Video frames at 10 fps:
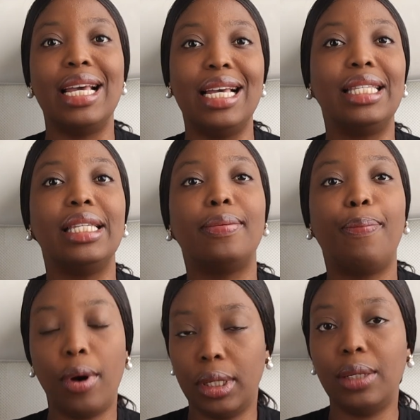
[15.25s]
it is
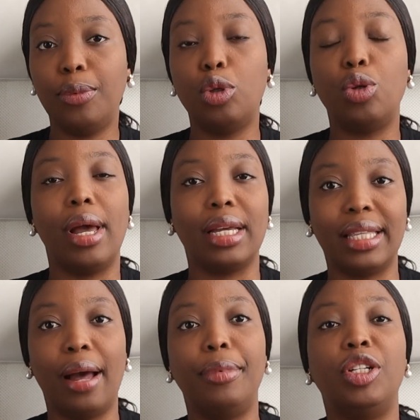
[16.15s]
possible to
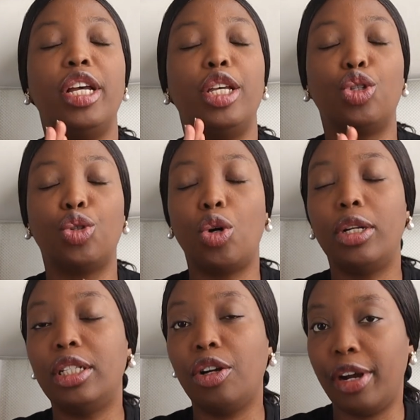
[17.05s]
establish a
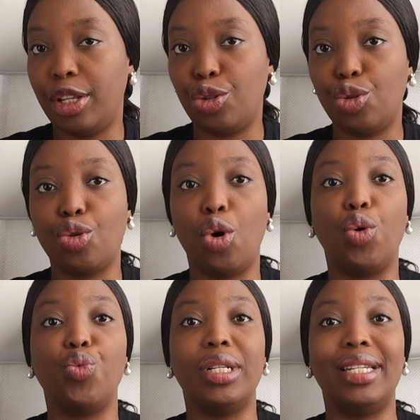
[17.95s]
solid credit
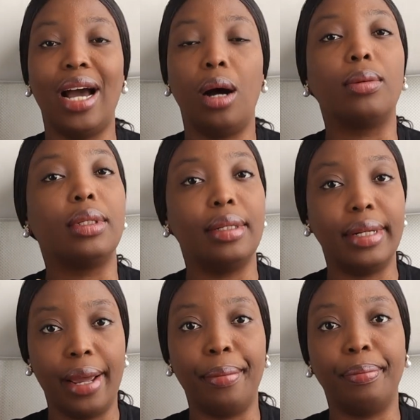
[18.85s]
score without them.